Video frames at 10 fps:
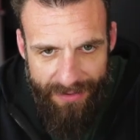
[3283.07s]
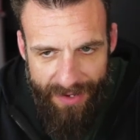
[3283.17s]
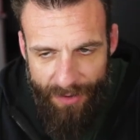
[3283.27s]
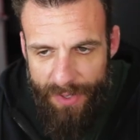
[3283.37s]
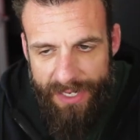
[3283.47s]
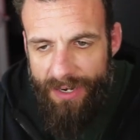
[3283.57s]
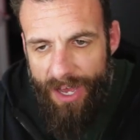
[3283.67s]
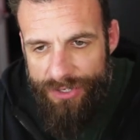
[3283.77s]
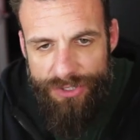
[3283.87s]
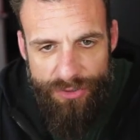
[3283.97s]
and we can
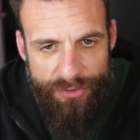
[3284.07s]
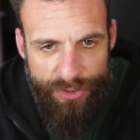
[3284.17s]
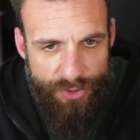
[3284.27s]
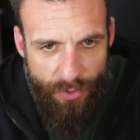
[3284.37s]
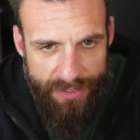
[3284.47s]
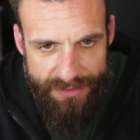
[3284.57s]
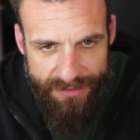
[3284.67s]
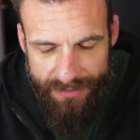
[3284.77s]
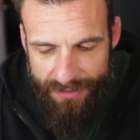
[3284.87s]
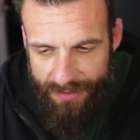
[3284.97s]
undo those choices.